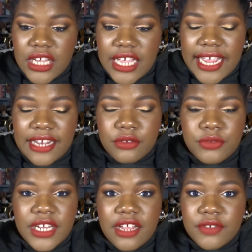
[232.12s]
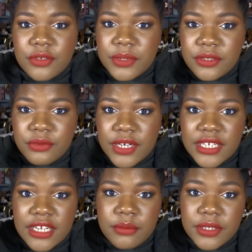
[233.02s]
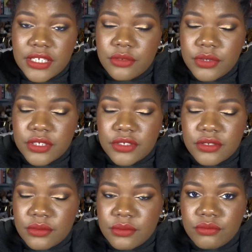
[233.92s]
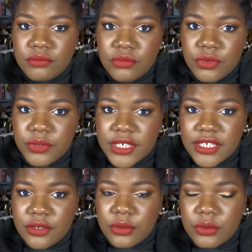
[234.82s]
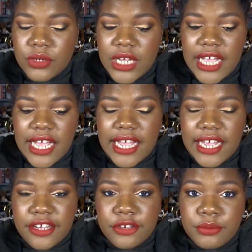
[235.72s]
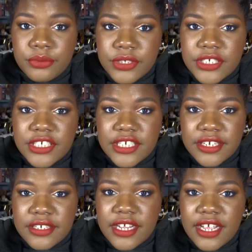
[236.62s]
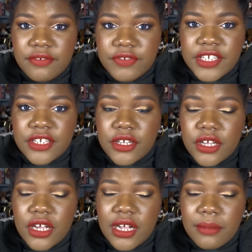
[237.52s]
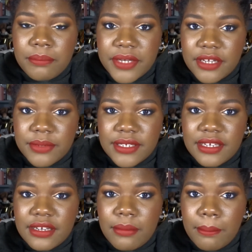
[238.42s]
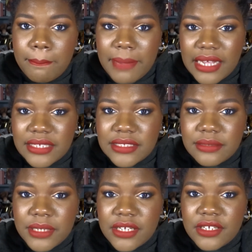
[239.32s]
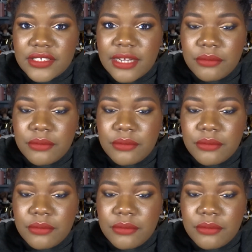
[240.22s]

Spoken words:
I don't really have an opinion right now, but it was really cool. I appreciate having pigmented mattes because I'm